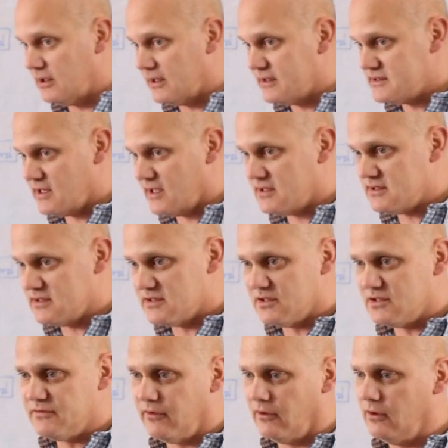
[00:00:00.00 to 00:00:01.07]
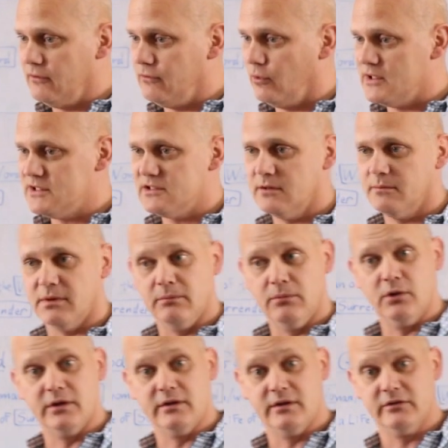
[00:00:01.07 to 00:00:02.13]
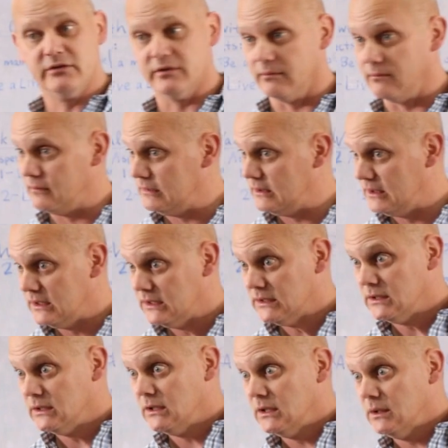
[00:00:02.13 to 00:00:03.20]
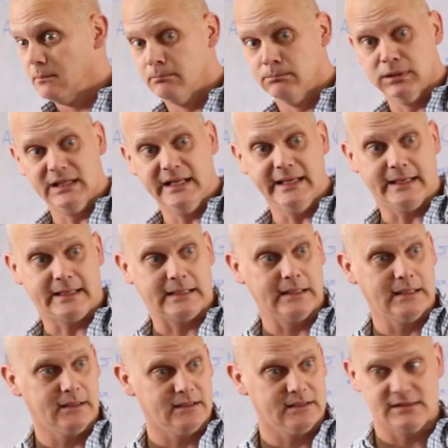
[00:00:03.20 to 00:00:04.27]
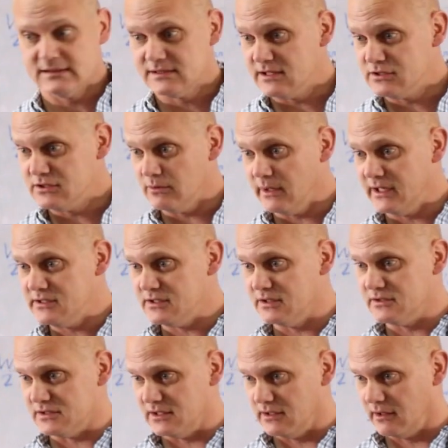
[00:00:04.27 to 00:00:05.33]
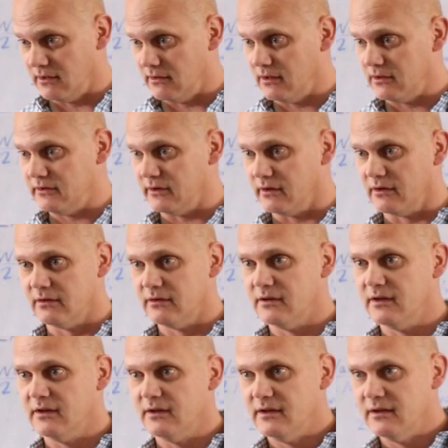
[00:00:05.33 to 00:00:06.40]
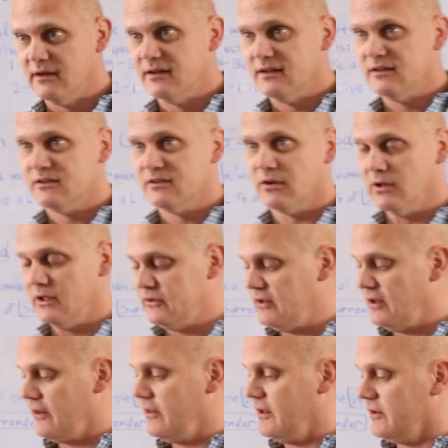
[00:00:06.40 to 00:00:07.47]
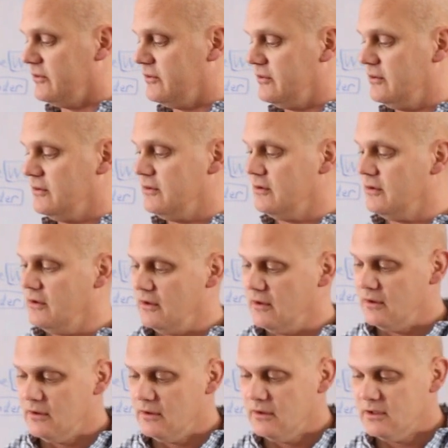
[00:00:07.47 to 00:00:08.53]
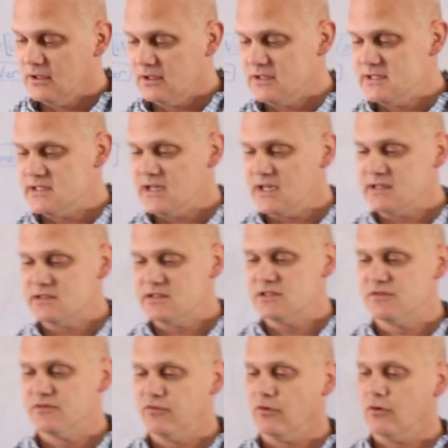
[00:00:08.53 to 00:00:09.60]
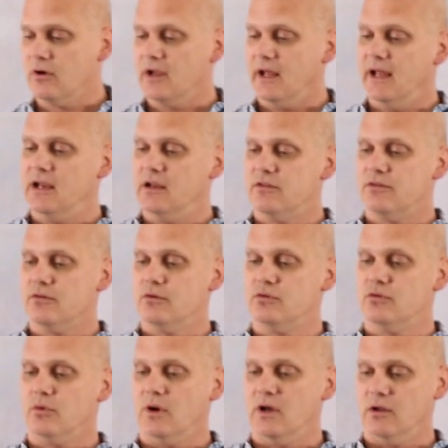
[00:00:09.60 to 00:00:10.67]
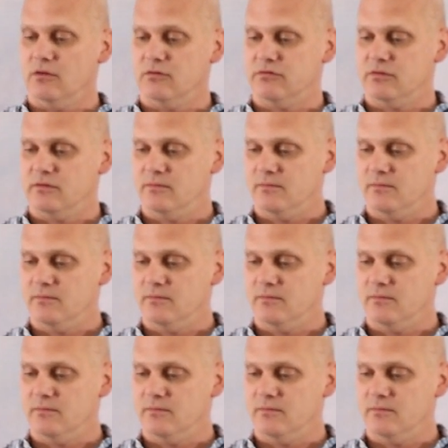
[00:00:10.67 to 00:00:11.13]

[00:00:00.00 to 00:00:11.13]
Ecclesiastes. It's full of wisdom, but boy, there's some bleak situations in there, aren't there? But listen to this Ecclesiastes 4 8 through 12.